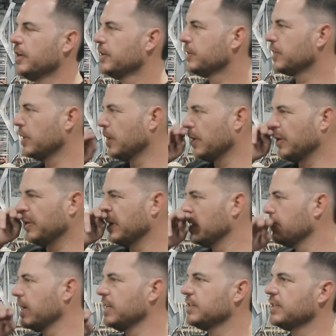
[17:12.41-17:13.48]
So it
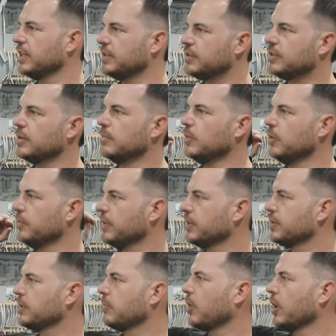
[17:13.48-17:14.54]
made sense to move
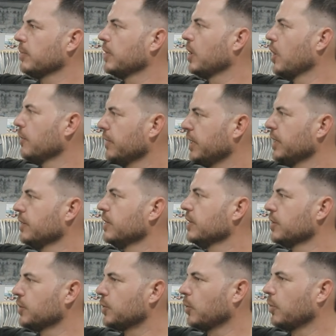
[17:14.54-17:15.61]
this department over here near
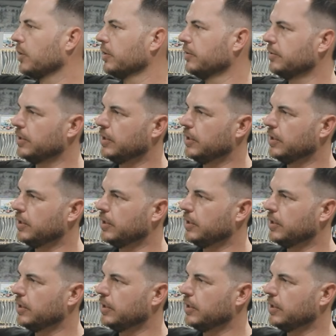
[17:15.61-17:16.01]
the door.